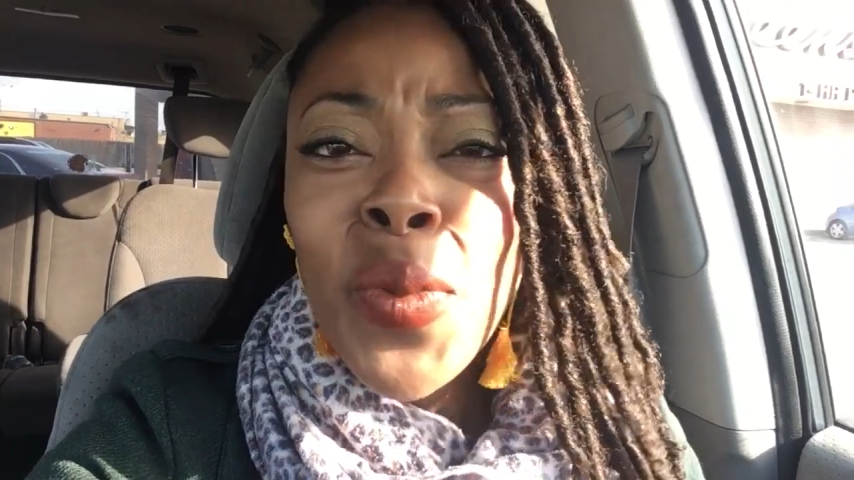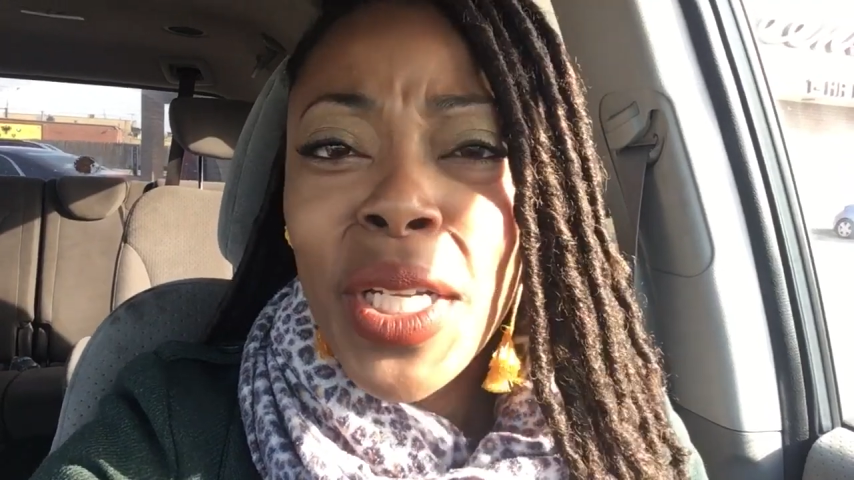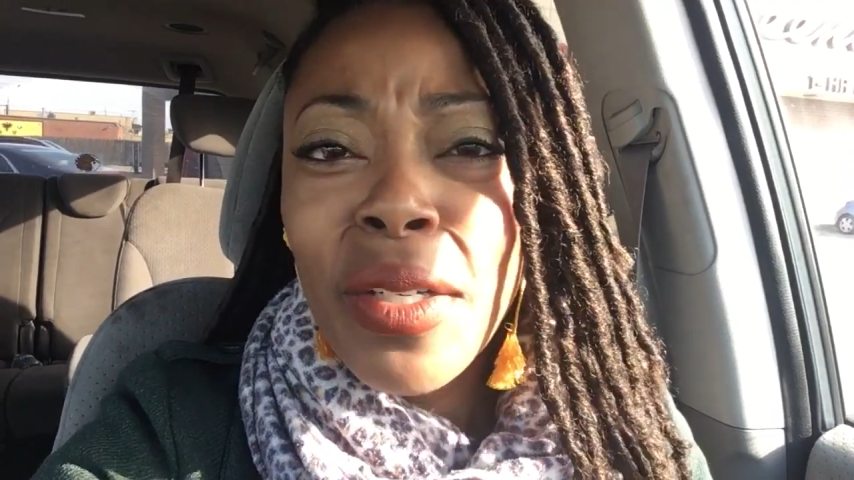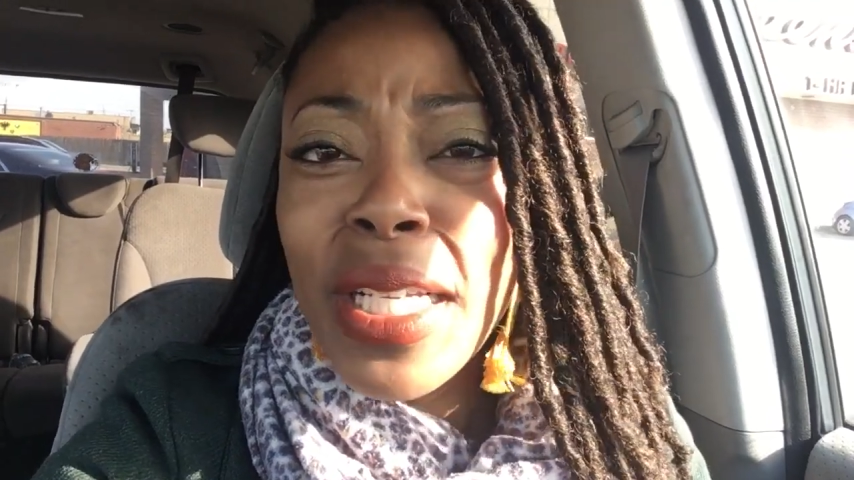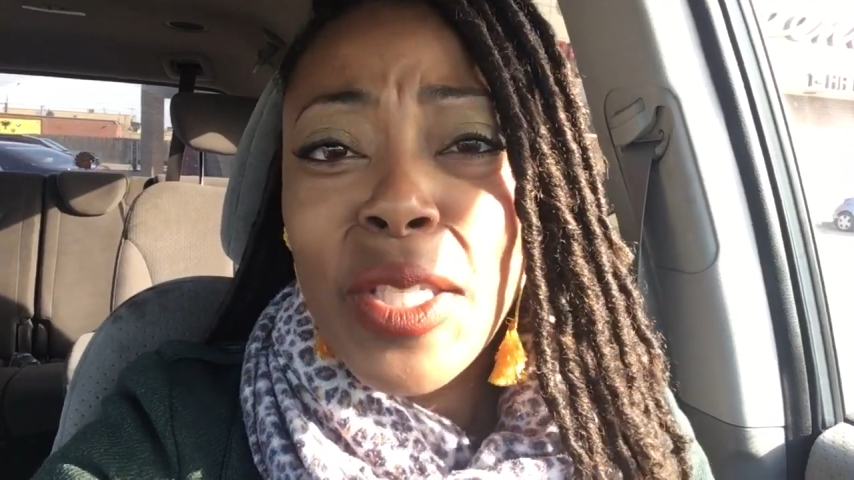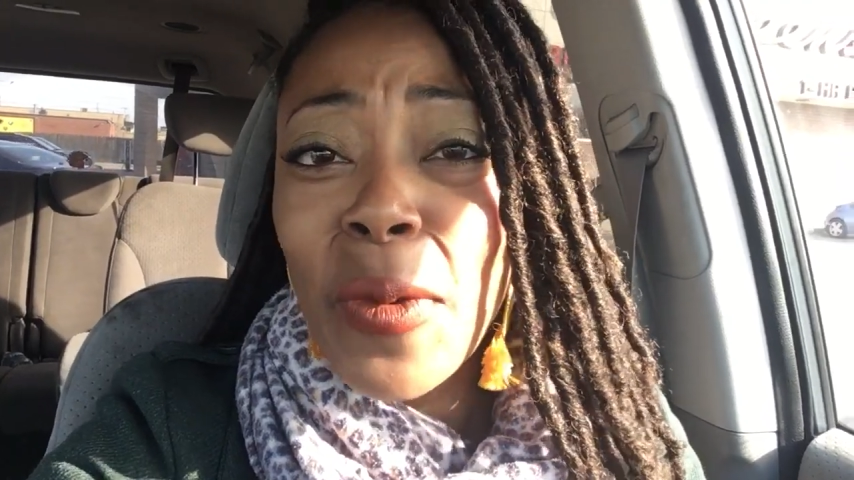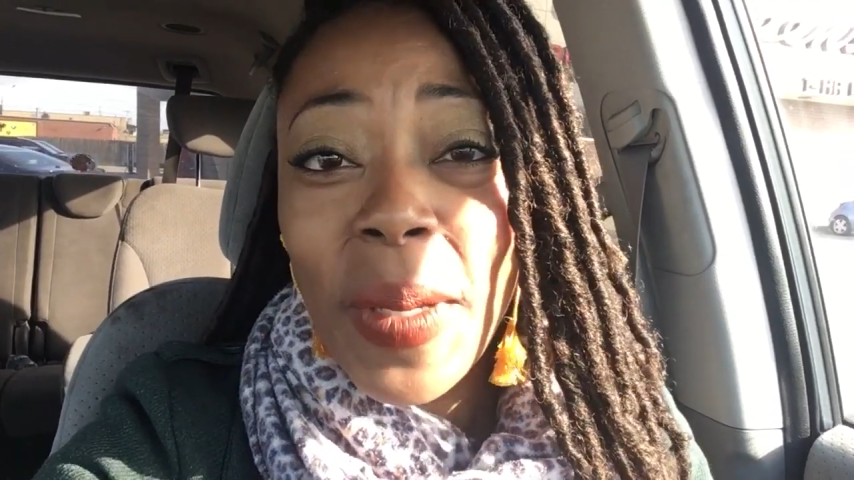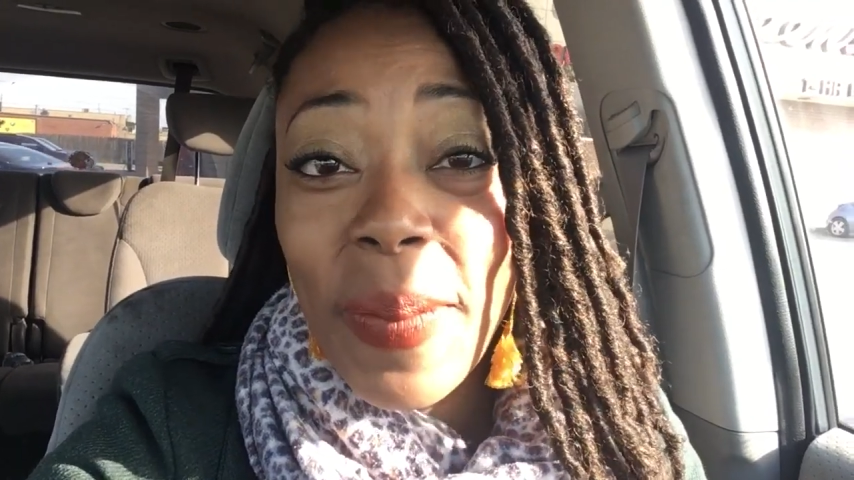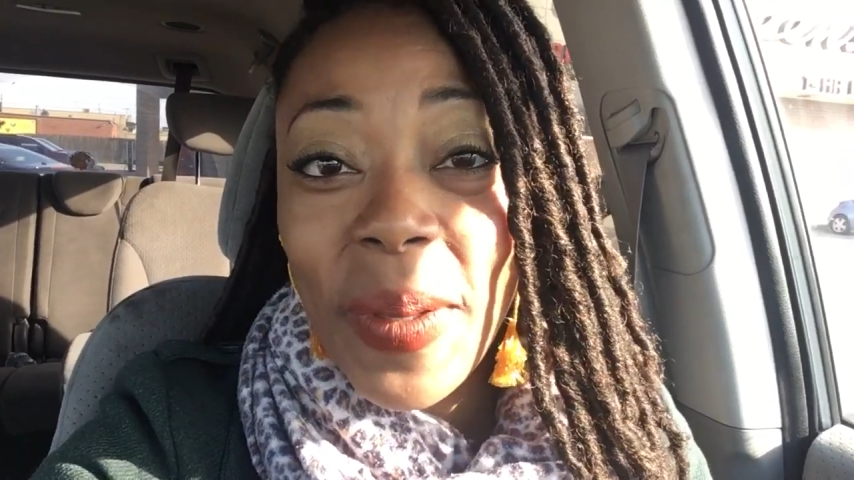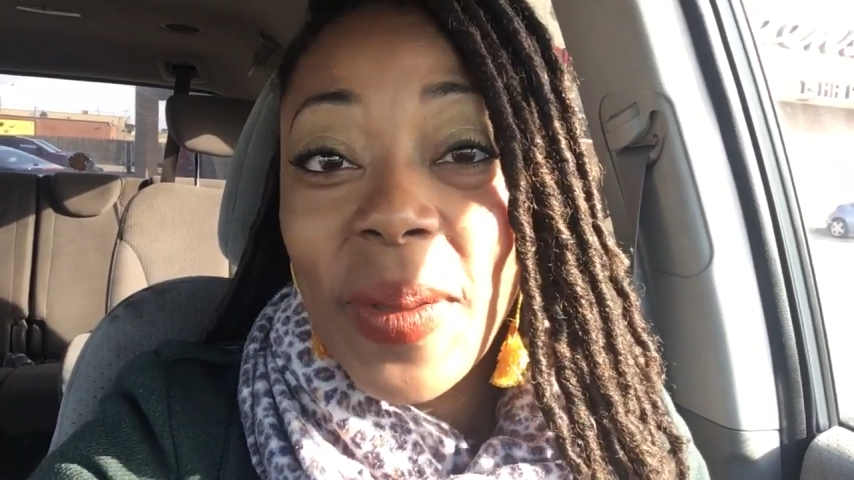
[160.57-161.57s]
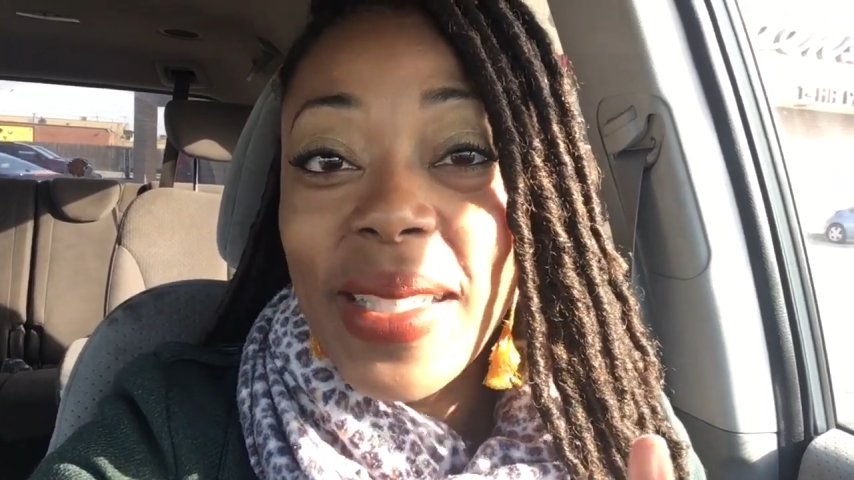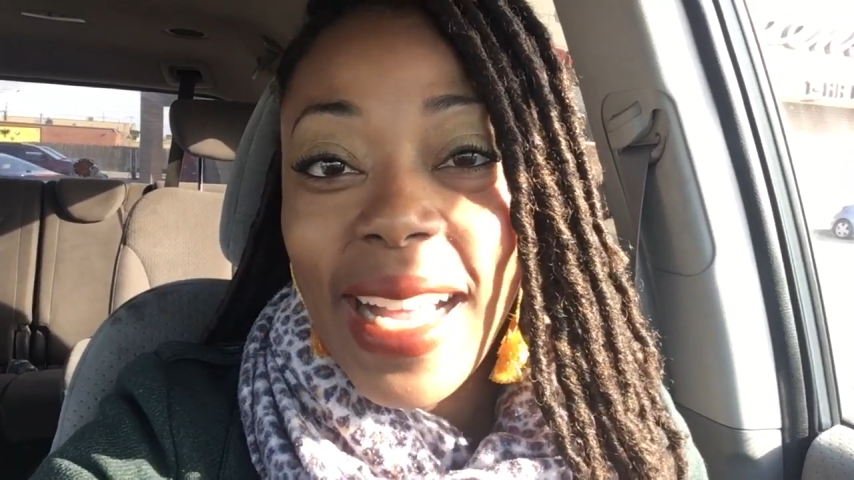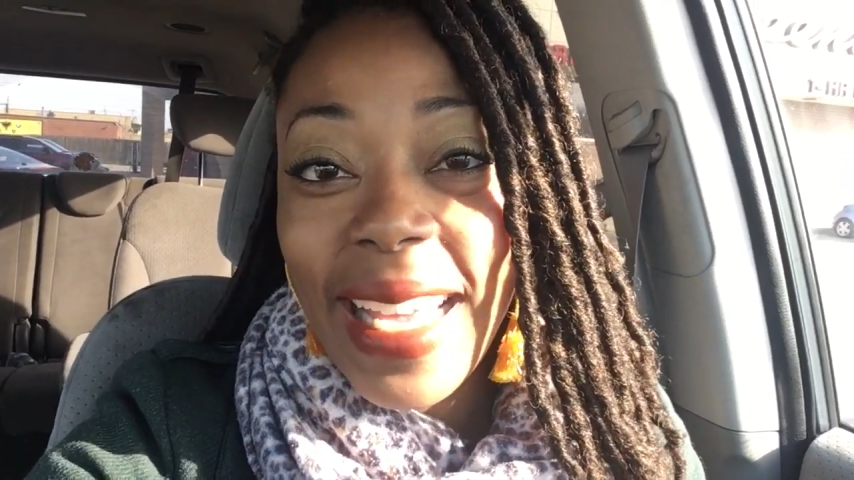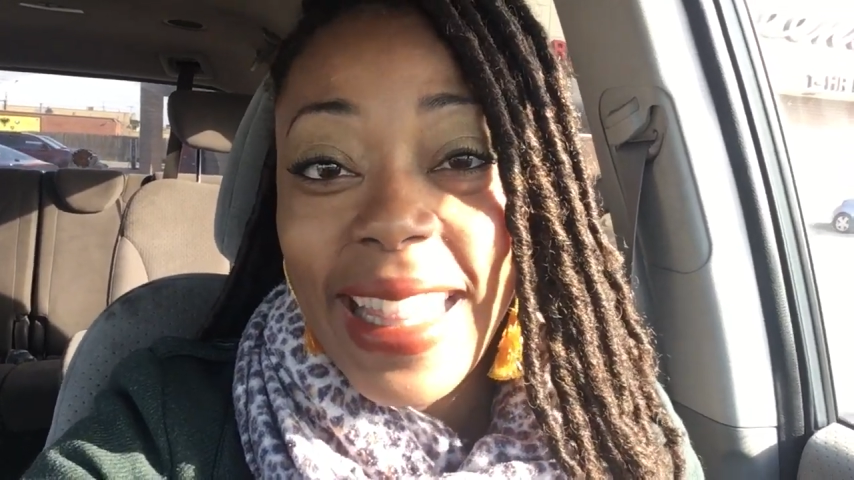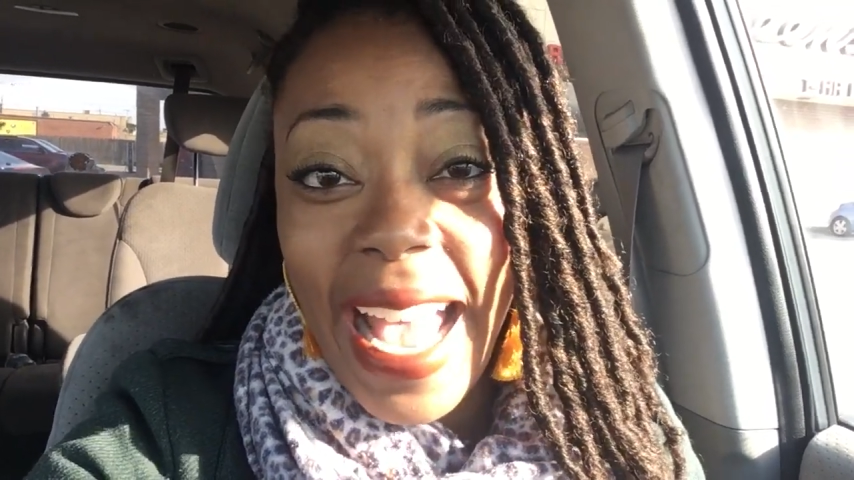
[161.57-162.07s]
We don't need two people
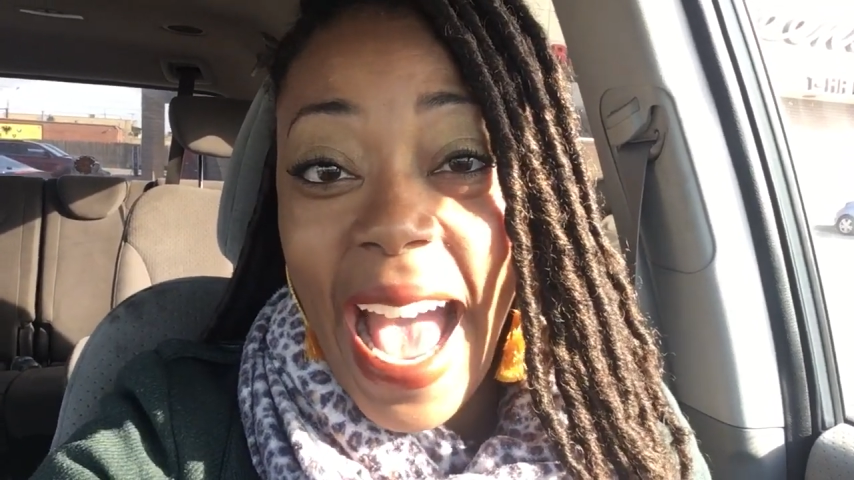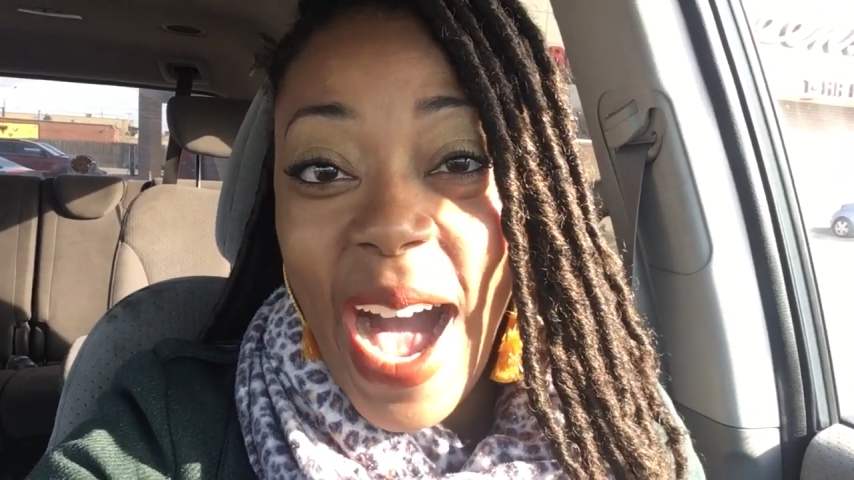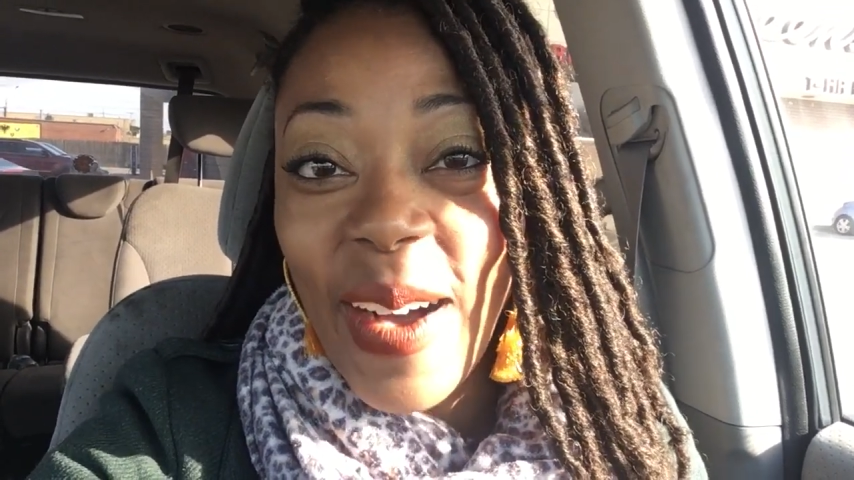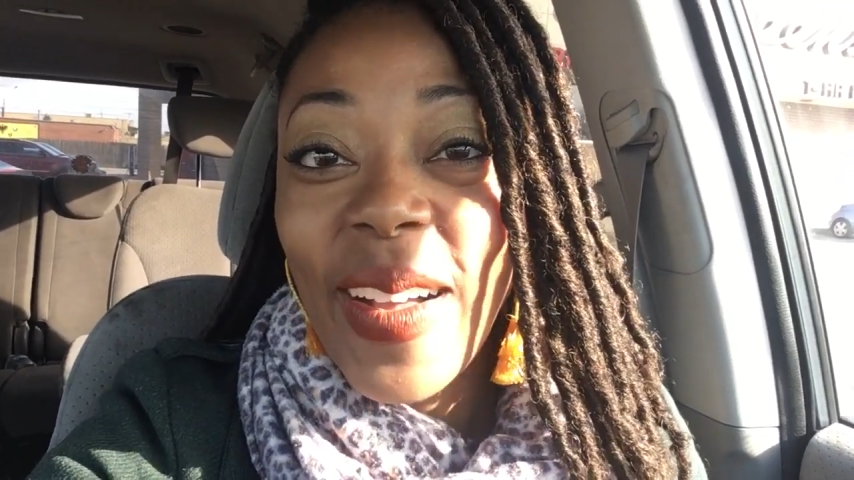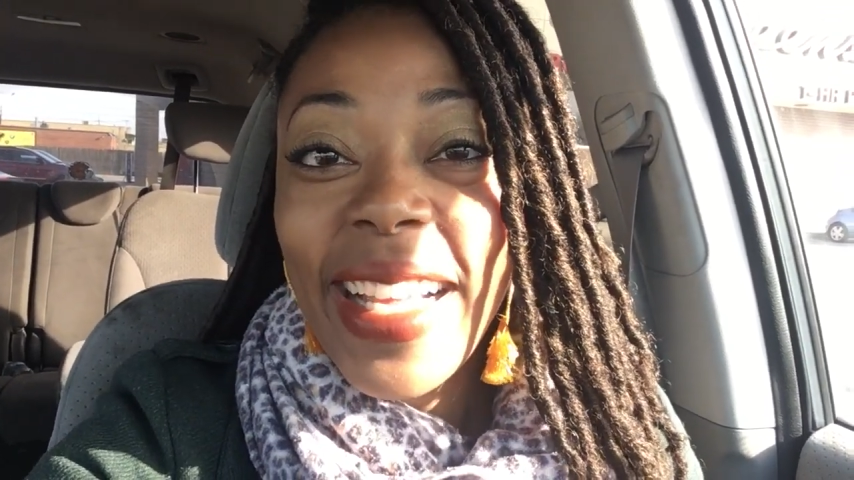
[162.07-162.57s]
stuck in the how.